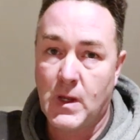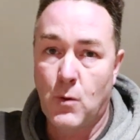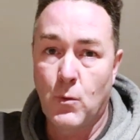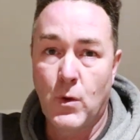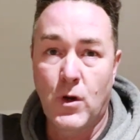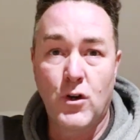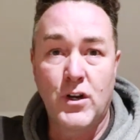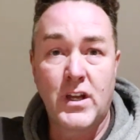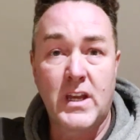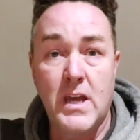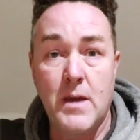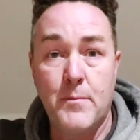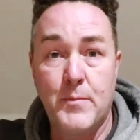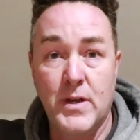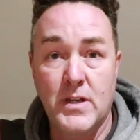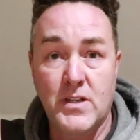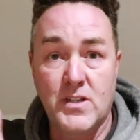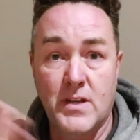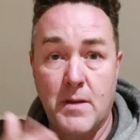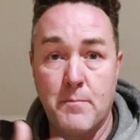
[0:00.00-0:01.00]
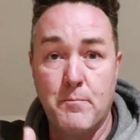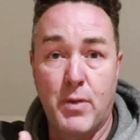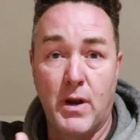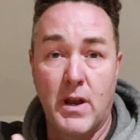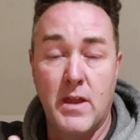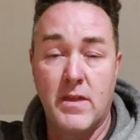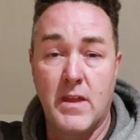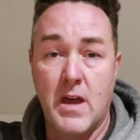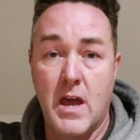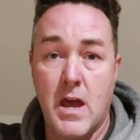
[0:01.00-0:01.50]
we're going to keep it simple
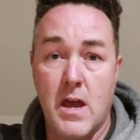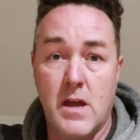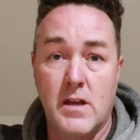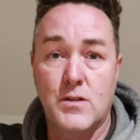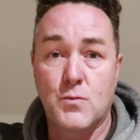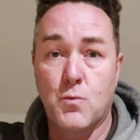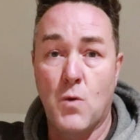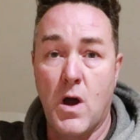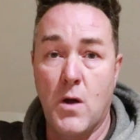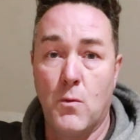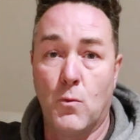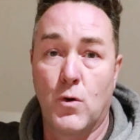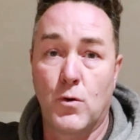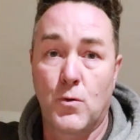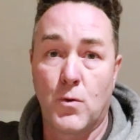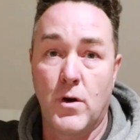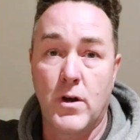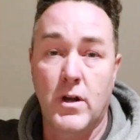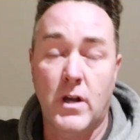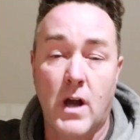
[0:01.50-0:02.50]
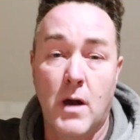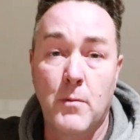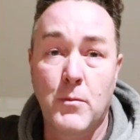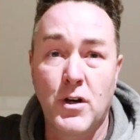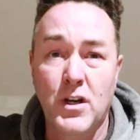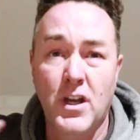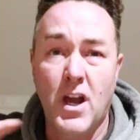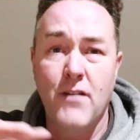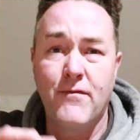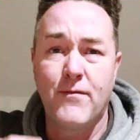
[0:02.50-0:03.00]
in there, it's white woodwork. I'm
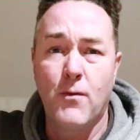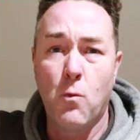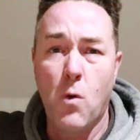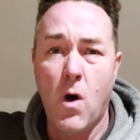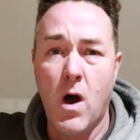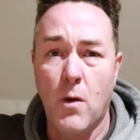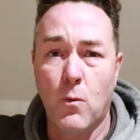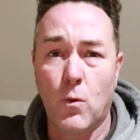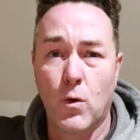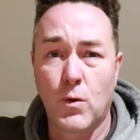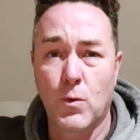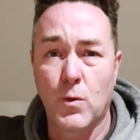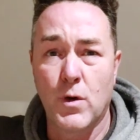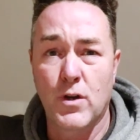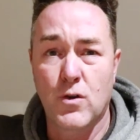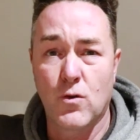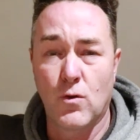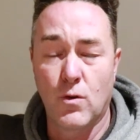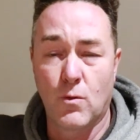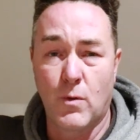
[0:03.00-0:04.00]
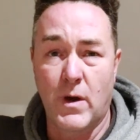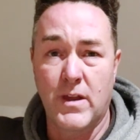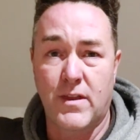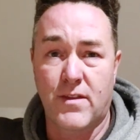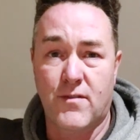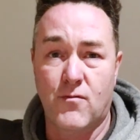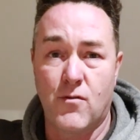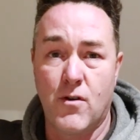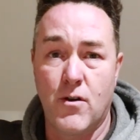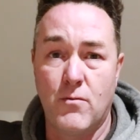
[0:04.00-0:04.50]
going to go for white woodwork all the way
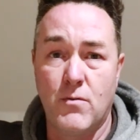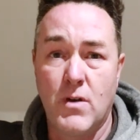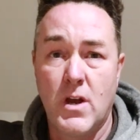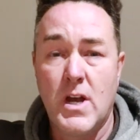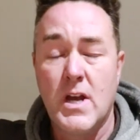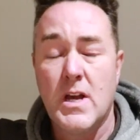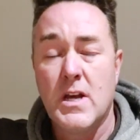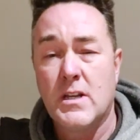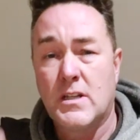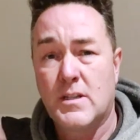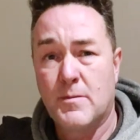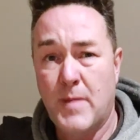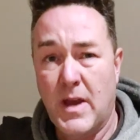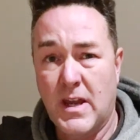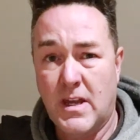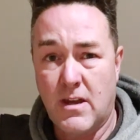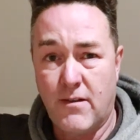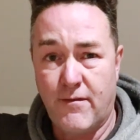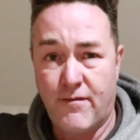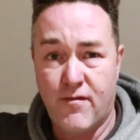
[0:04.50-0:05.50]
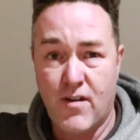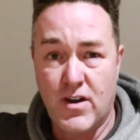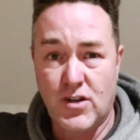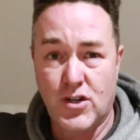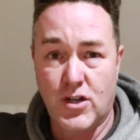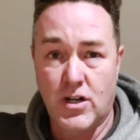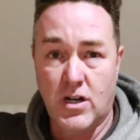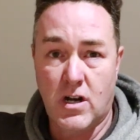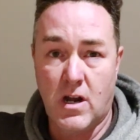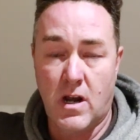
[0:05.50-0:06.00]
through to make it
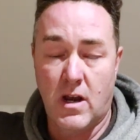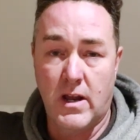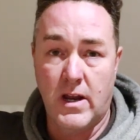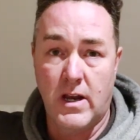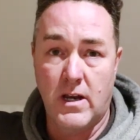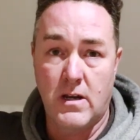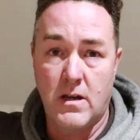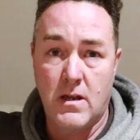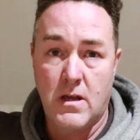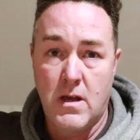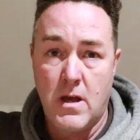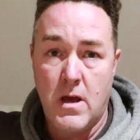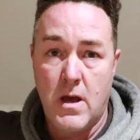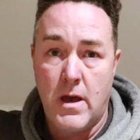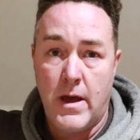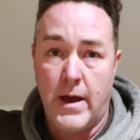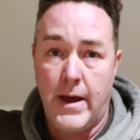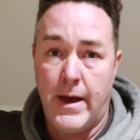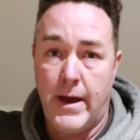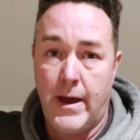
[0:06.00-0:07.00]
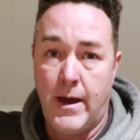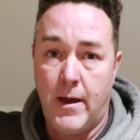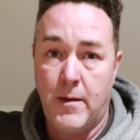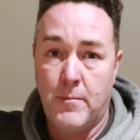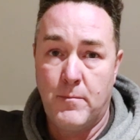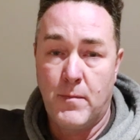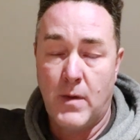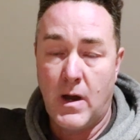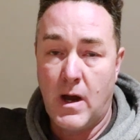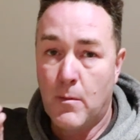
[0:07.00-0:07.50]
fresh and clean.
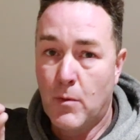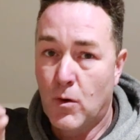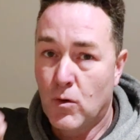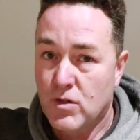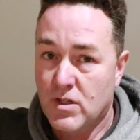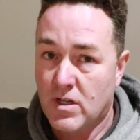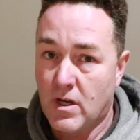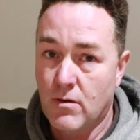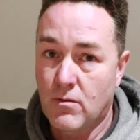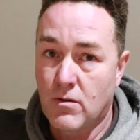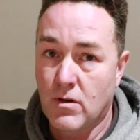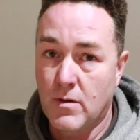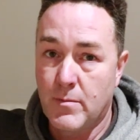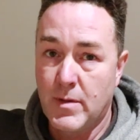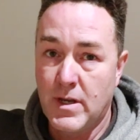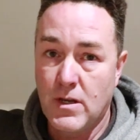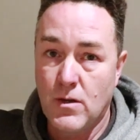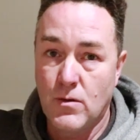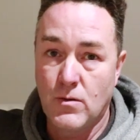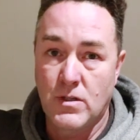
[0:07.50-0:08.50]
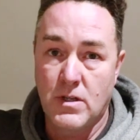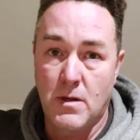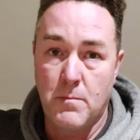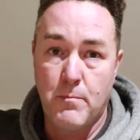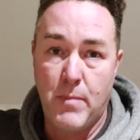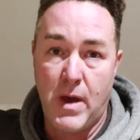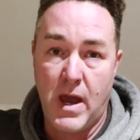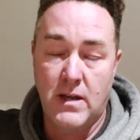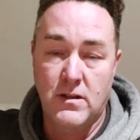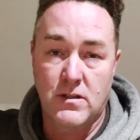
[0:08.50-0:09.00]
I'm also going to be using
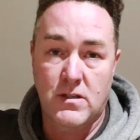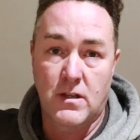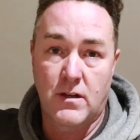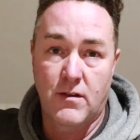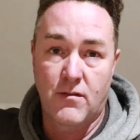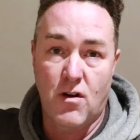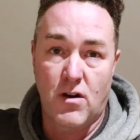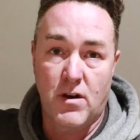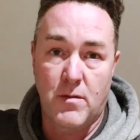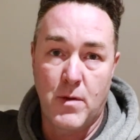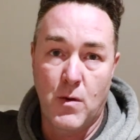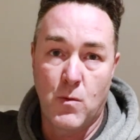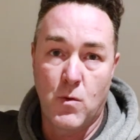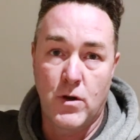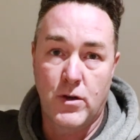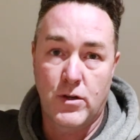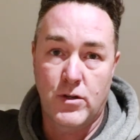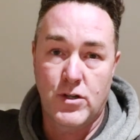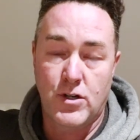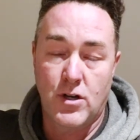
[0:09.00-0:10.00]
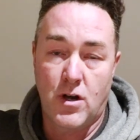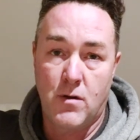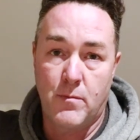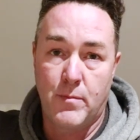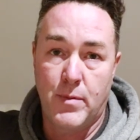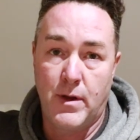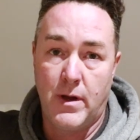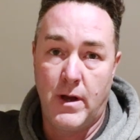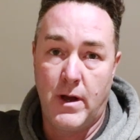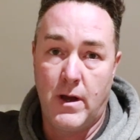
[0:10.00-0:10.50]
paints that I've got in my
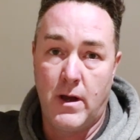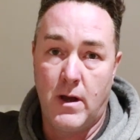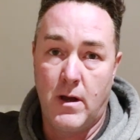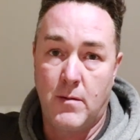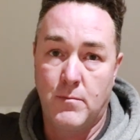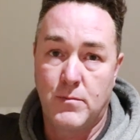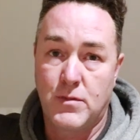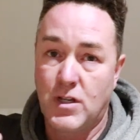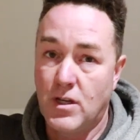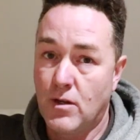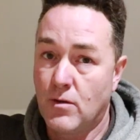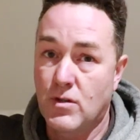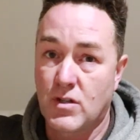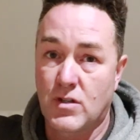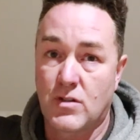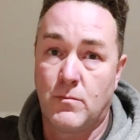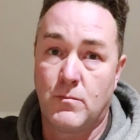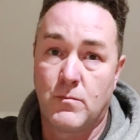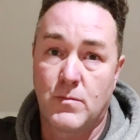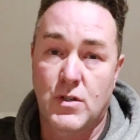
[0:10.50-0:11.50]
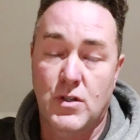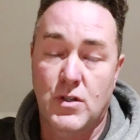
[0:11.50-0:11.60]
workshop to use some